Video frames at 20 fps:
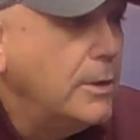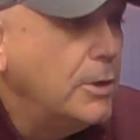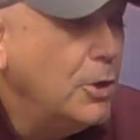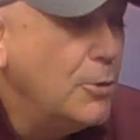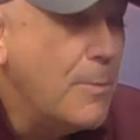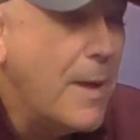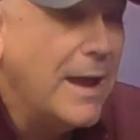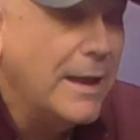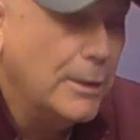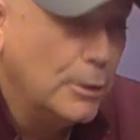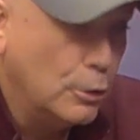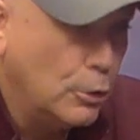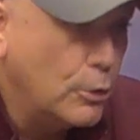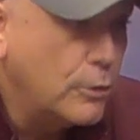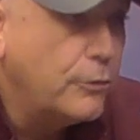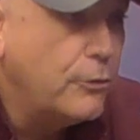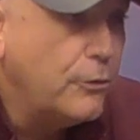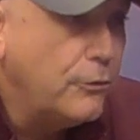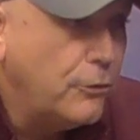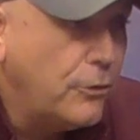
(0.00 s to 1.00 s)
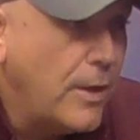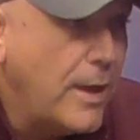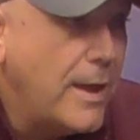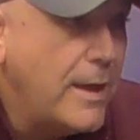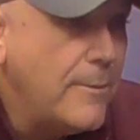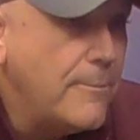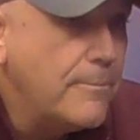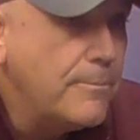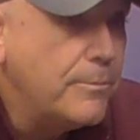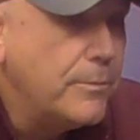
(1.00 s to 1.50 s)
You may look the
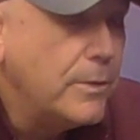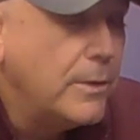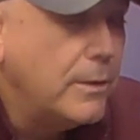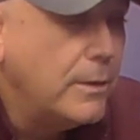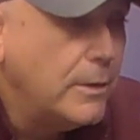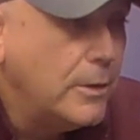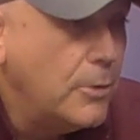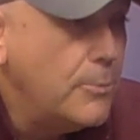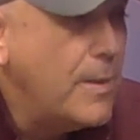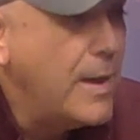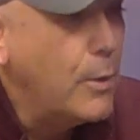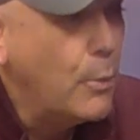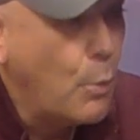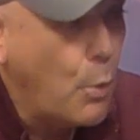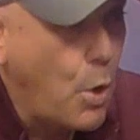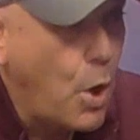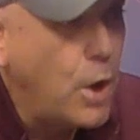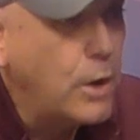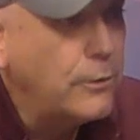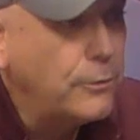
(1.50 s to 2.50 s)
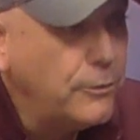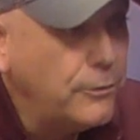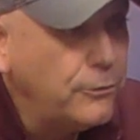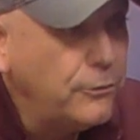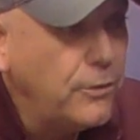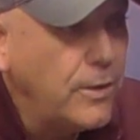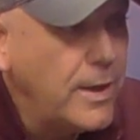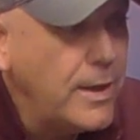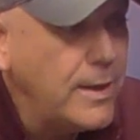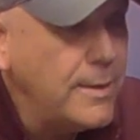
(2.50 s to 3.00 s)
same, you may walk the
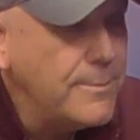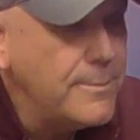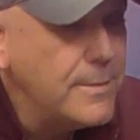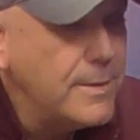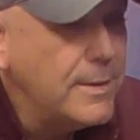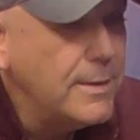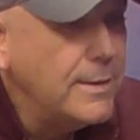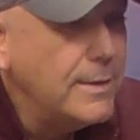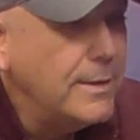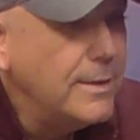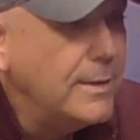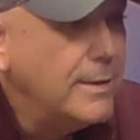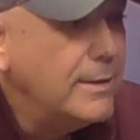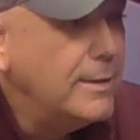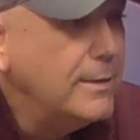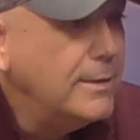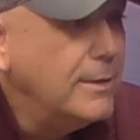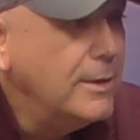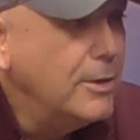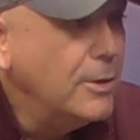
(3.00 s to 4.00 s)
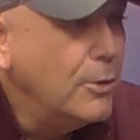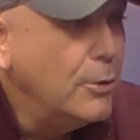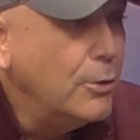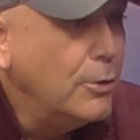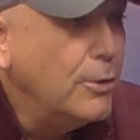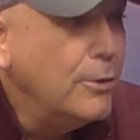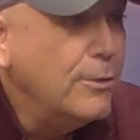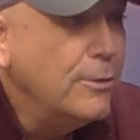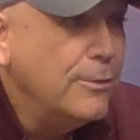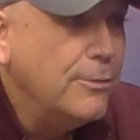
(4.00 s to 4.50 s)
same, you
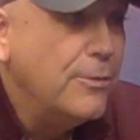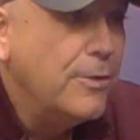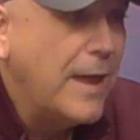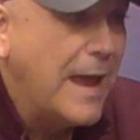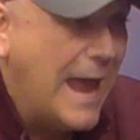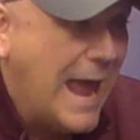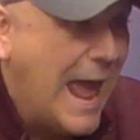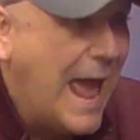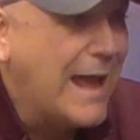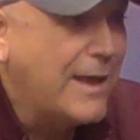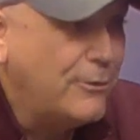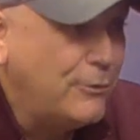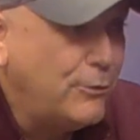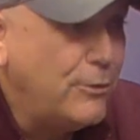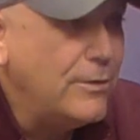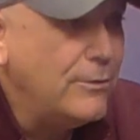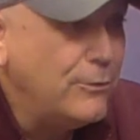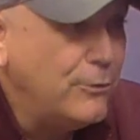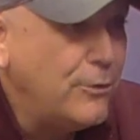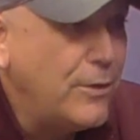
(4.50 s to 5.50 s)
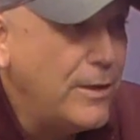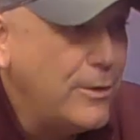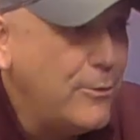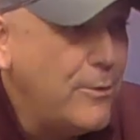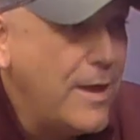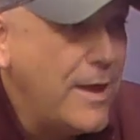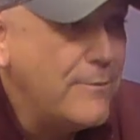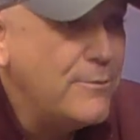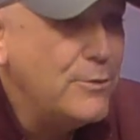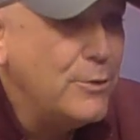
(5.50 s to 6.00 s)
know, the accents that
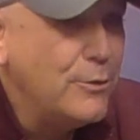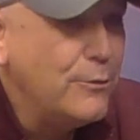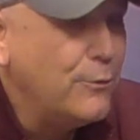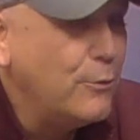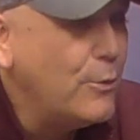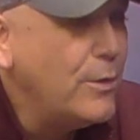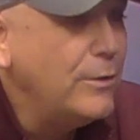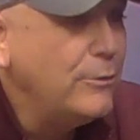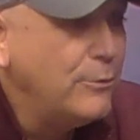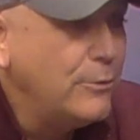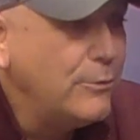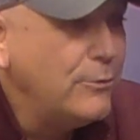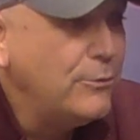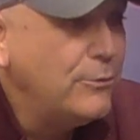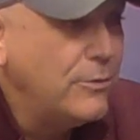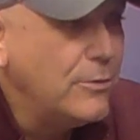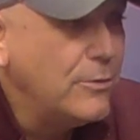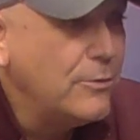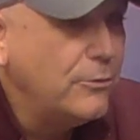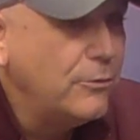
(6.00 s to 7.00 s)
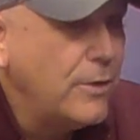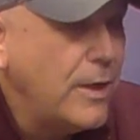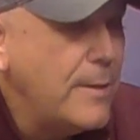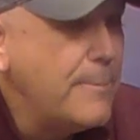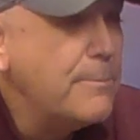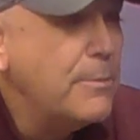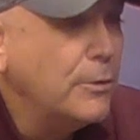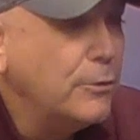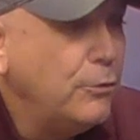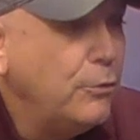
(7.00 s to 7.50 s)
you have in your voice are still the
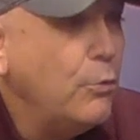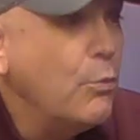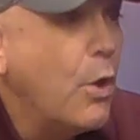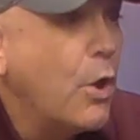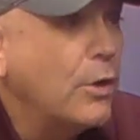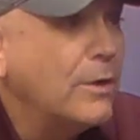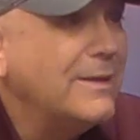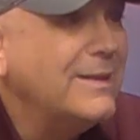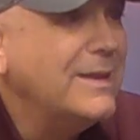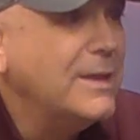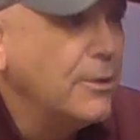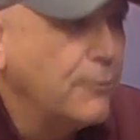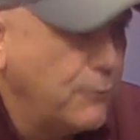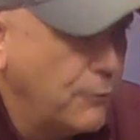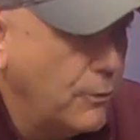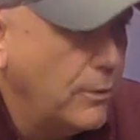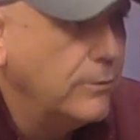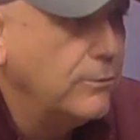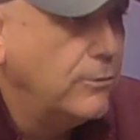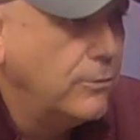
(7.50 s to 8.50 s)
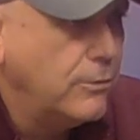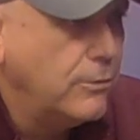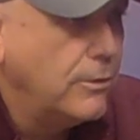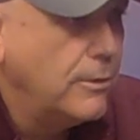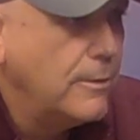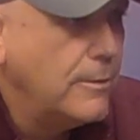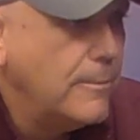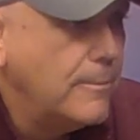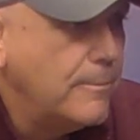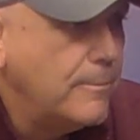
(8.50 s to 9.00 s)
same, but you are different.
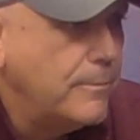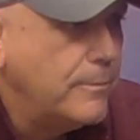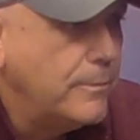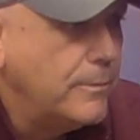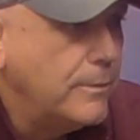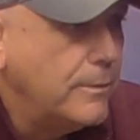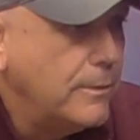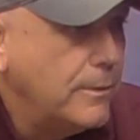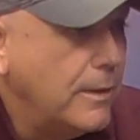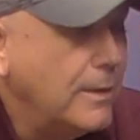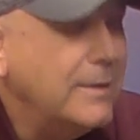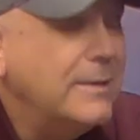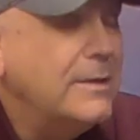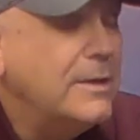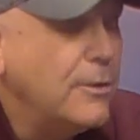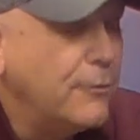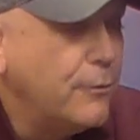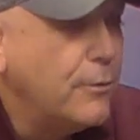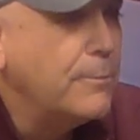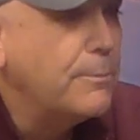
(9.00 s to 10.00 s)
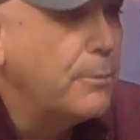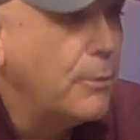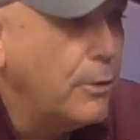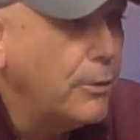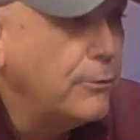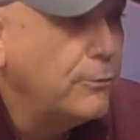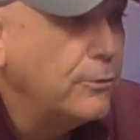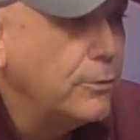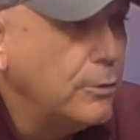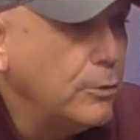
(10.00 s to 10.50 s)
Yeah a different
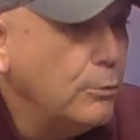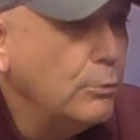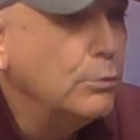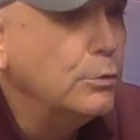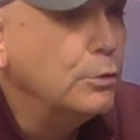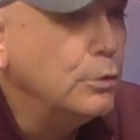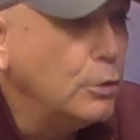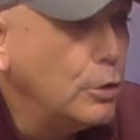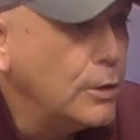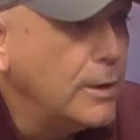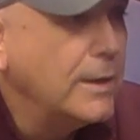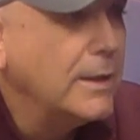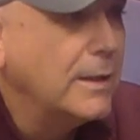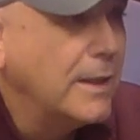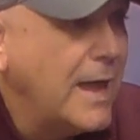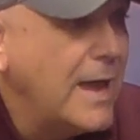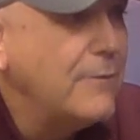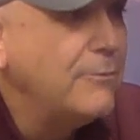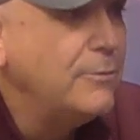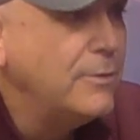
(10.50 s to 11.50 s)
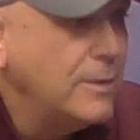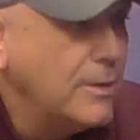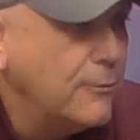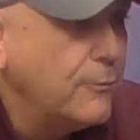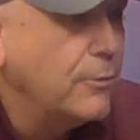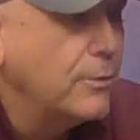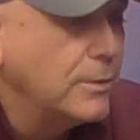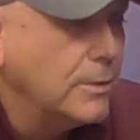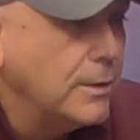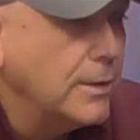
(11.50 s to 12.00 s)
person. You look at life
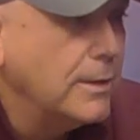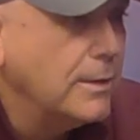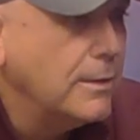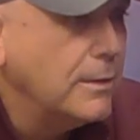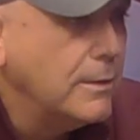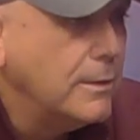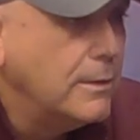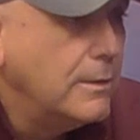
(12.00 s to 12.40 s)
differently.